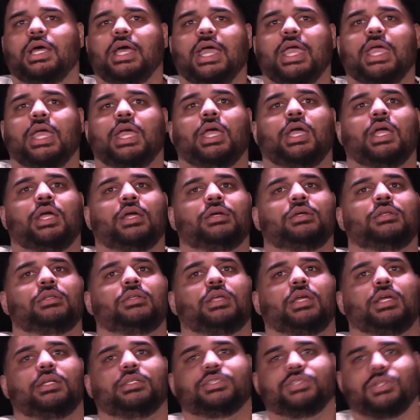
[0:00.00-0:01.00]
And
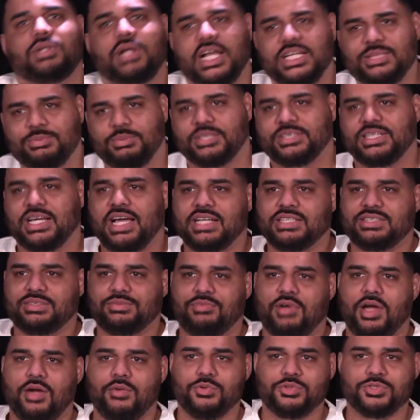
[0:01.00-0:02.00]
in certain aspects, I had
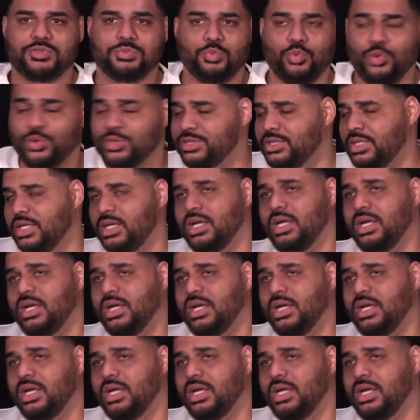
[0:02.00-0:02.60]
survivor's remorse.